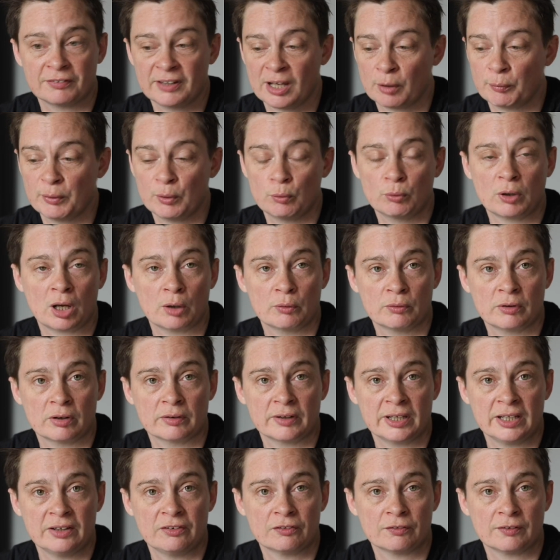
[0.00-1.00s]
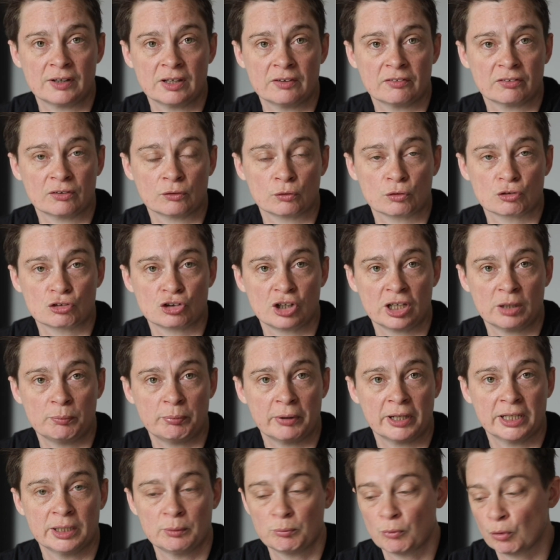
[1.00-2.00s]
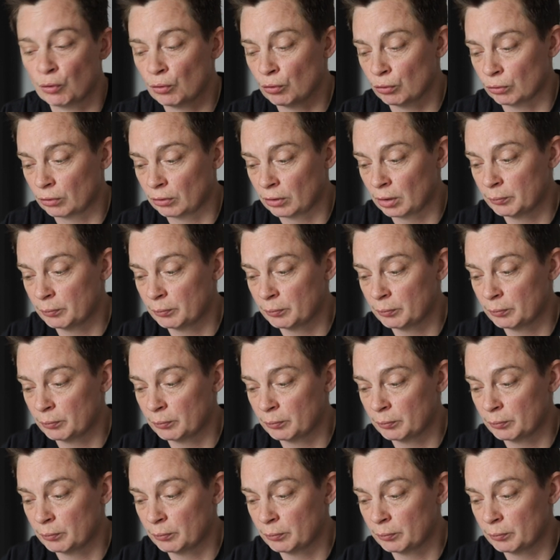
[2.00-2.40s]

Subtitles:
Now, we all know that these things are not cheap anymore.